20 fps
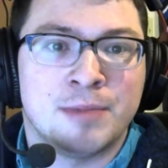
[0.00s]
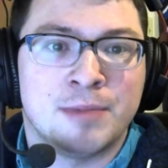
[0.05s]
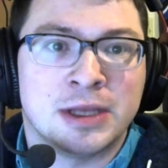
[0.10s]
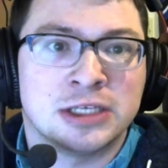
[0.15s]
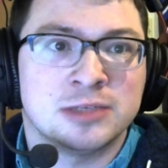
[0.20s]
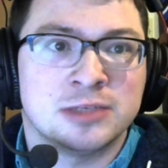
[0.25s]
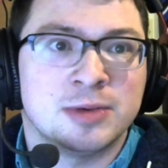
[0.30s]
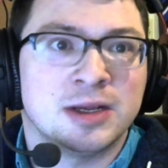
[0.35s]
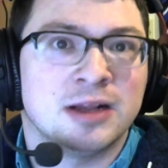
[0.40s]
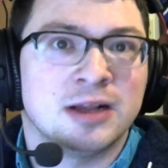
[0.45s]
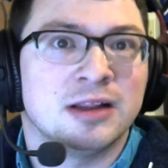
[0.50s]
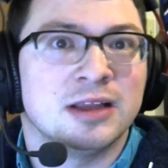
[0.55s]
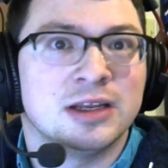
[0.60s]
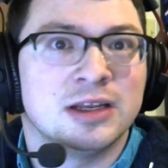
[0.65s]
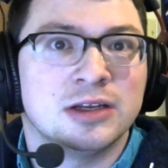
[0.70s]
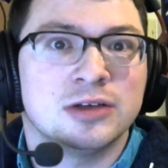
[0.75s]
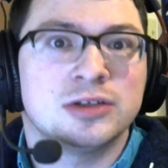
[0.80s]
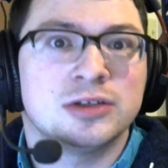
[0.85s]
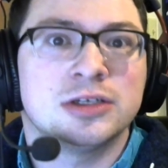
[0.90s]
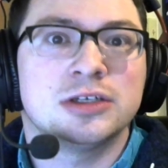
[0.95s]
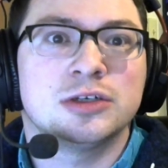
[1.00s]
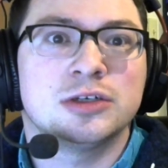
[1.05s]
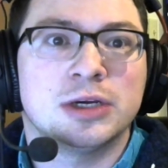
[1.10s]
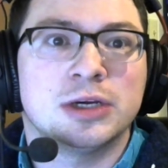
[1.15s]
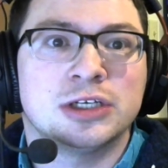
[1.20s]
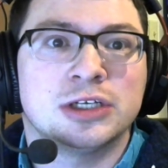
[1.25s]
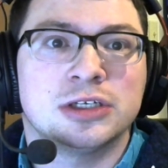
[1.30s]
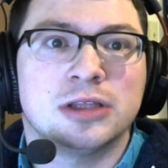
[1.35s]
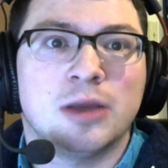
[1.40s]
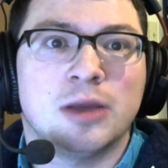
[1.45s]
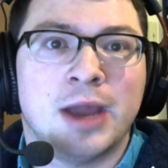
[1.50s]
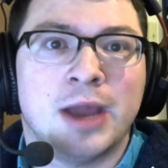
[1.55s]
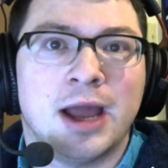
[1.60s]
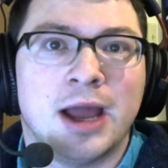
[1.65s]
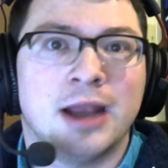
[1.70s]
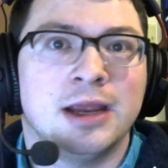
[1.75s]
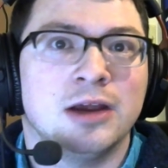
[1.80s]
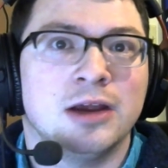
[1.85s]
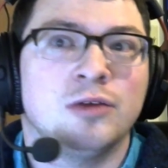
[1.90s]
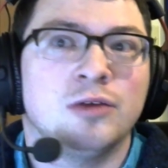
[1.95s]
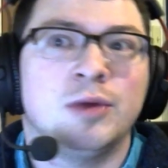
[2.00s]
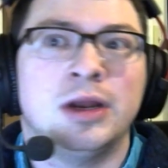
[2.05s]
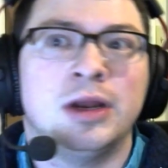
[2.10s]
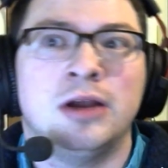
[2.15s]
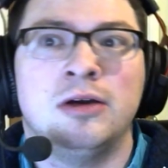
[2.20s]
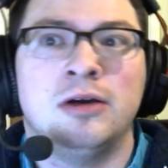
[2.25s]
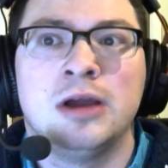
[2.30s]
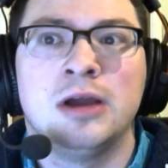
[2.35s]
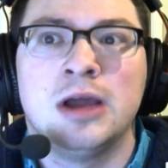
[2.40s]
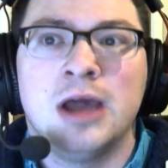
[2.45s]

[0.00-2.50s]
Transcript: Benjamin Galindo situation that we had here in Reno.